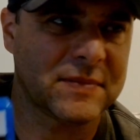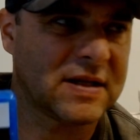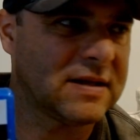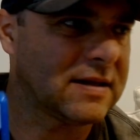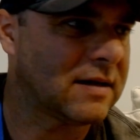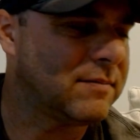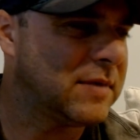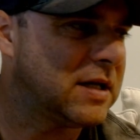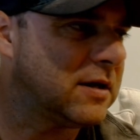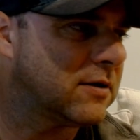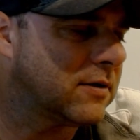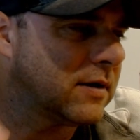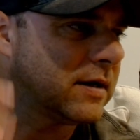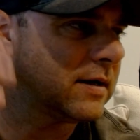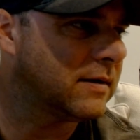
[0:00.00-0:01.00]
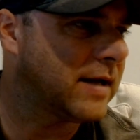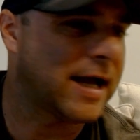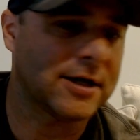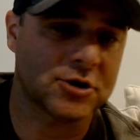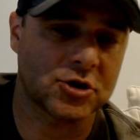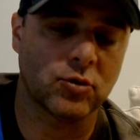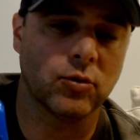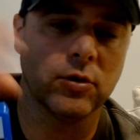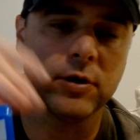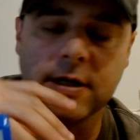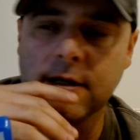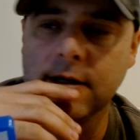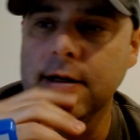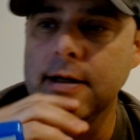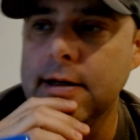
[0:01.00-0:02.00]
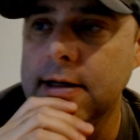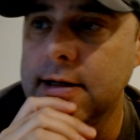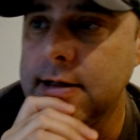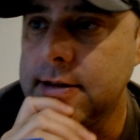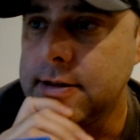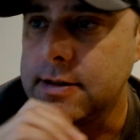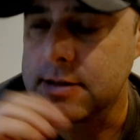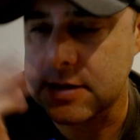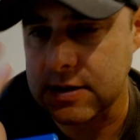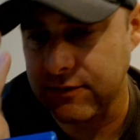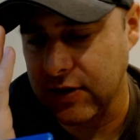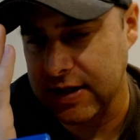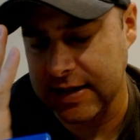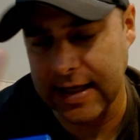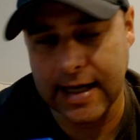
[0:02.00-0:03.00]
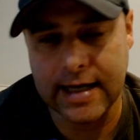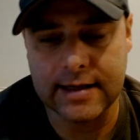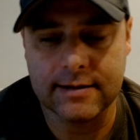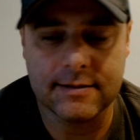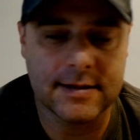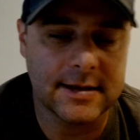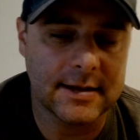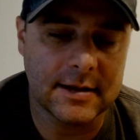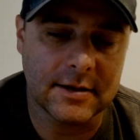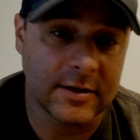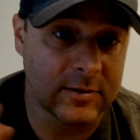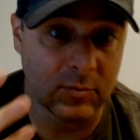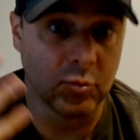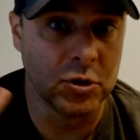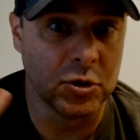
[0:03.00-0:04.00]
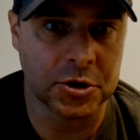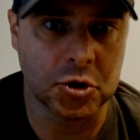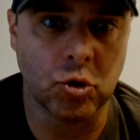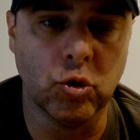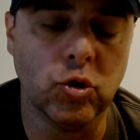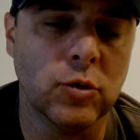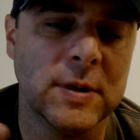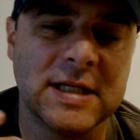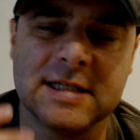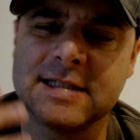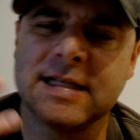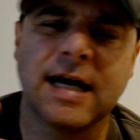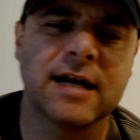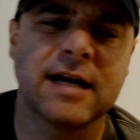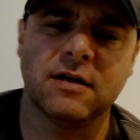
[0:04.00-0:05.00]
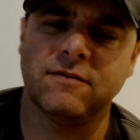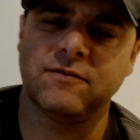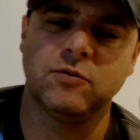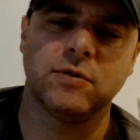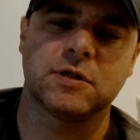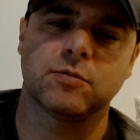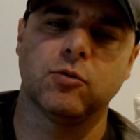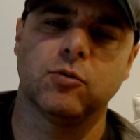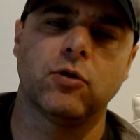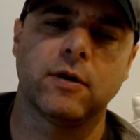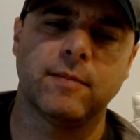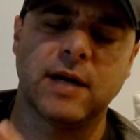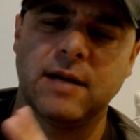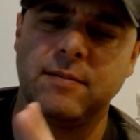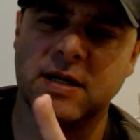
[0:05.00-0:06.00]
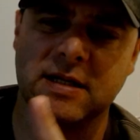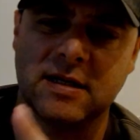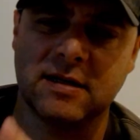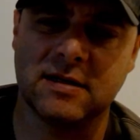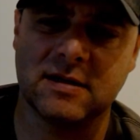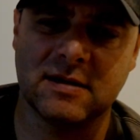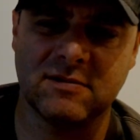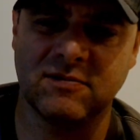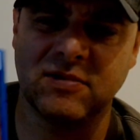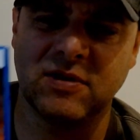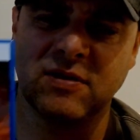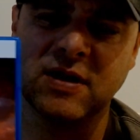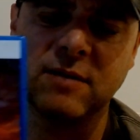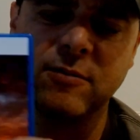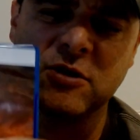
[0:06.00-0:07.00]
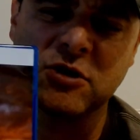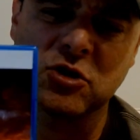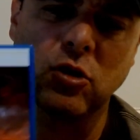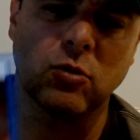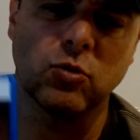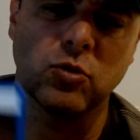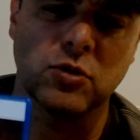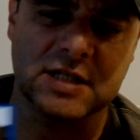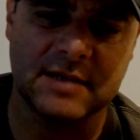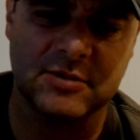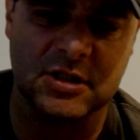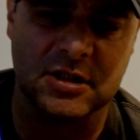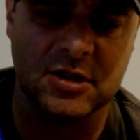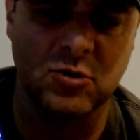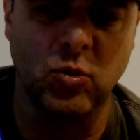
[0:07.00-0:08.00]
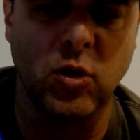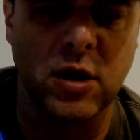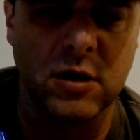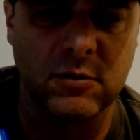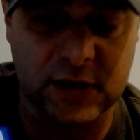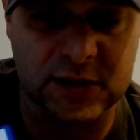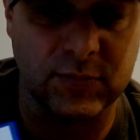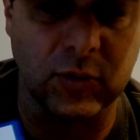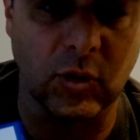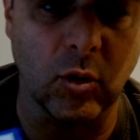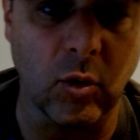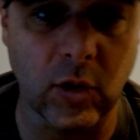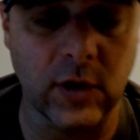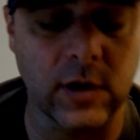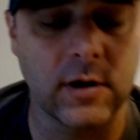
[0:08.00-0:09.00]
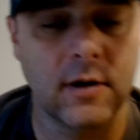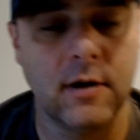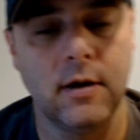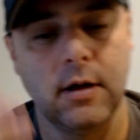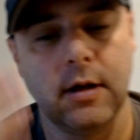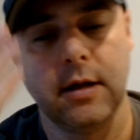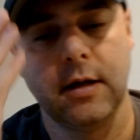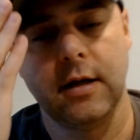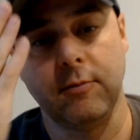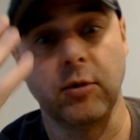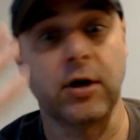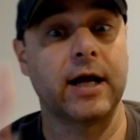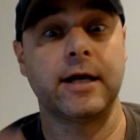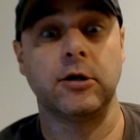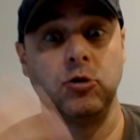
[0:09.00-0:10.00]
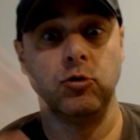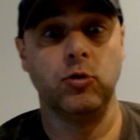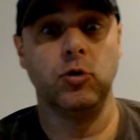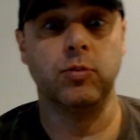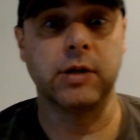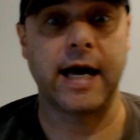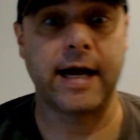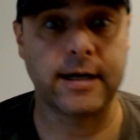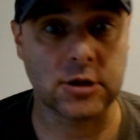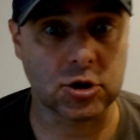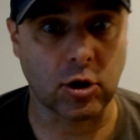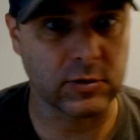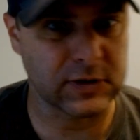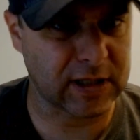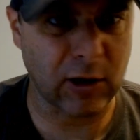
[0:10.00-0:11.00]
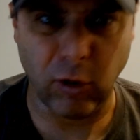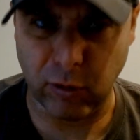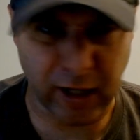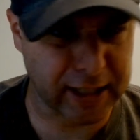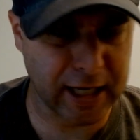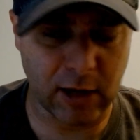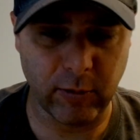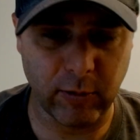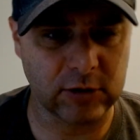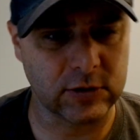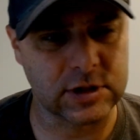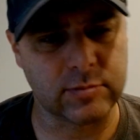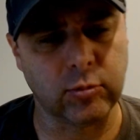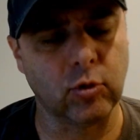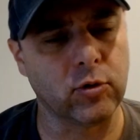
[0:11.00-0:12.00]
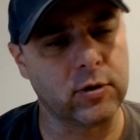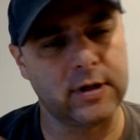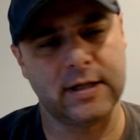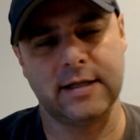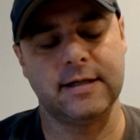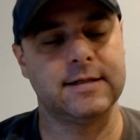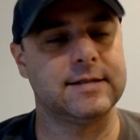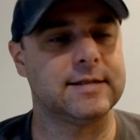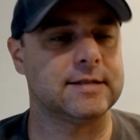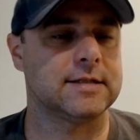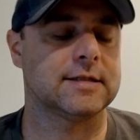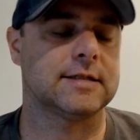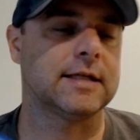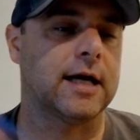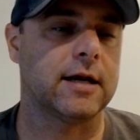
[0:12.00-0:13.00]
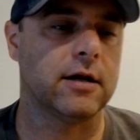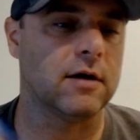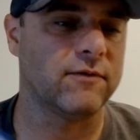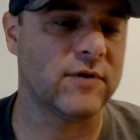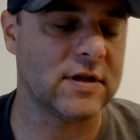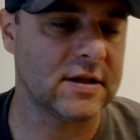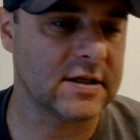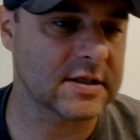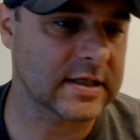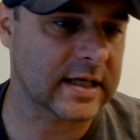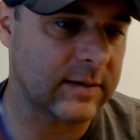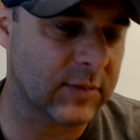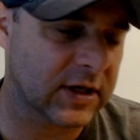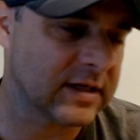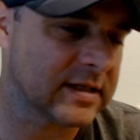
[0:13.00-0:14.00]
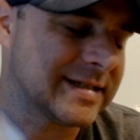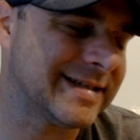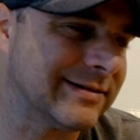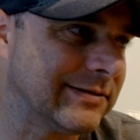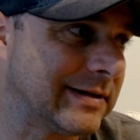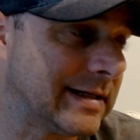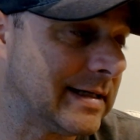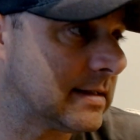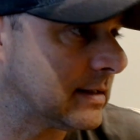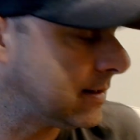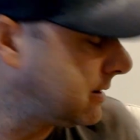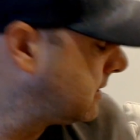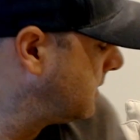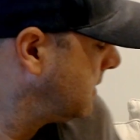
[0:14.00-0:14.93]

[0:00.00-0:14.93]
not a meteor, an asteroid, stuff like that, which is cool, but is not enough to explore, in my opinion. And the thing with Star Wars games is you want to explore. When I get to a new planet in Star Wars, I'm like, oh, I can't wait to explore it. It's just not enough in this game, but it's still decent.